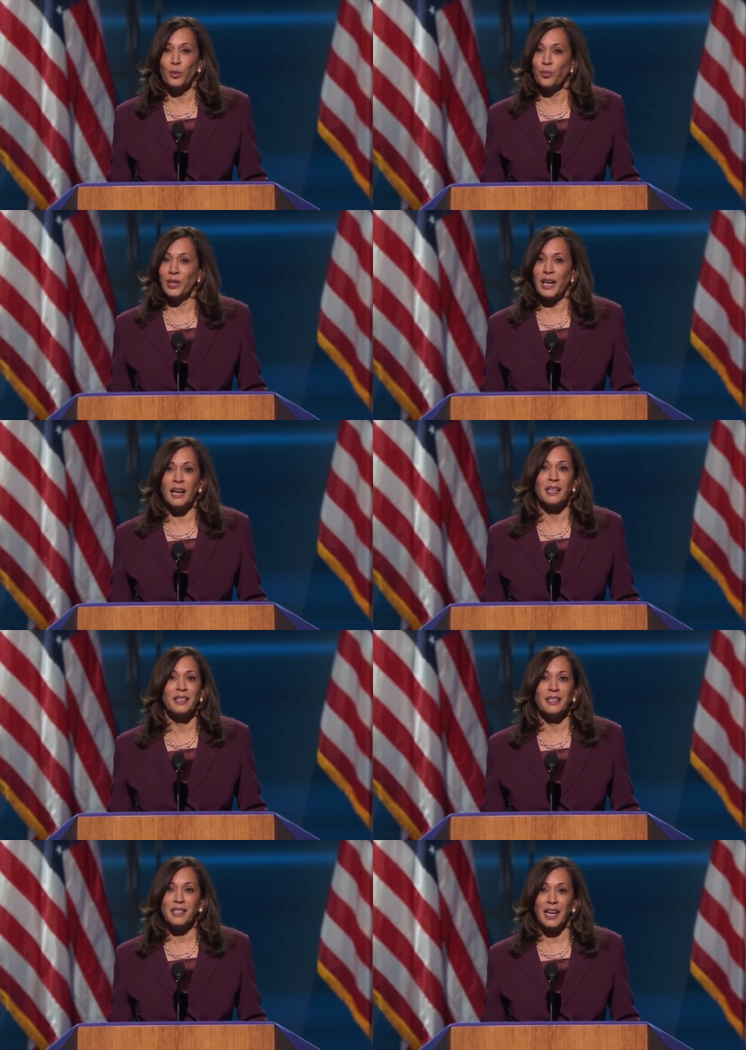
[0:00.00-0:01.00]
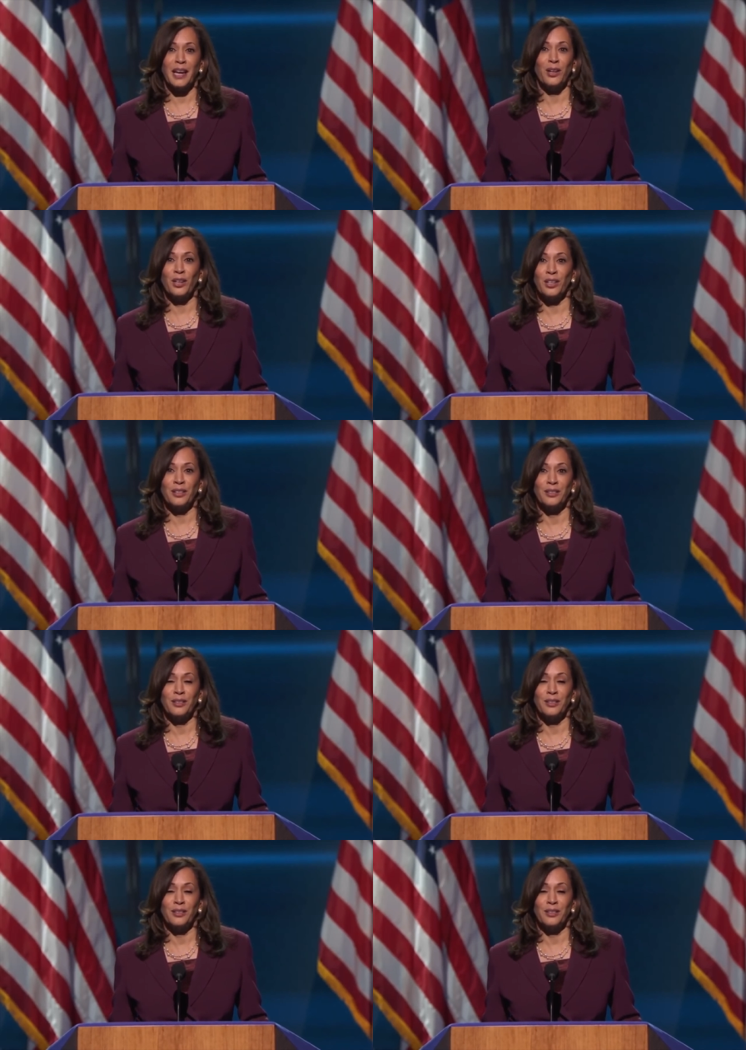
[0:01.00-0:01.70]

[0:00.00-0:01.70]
Breonna Taylor,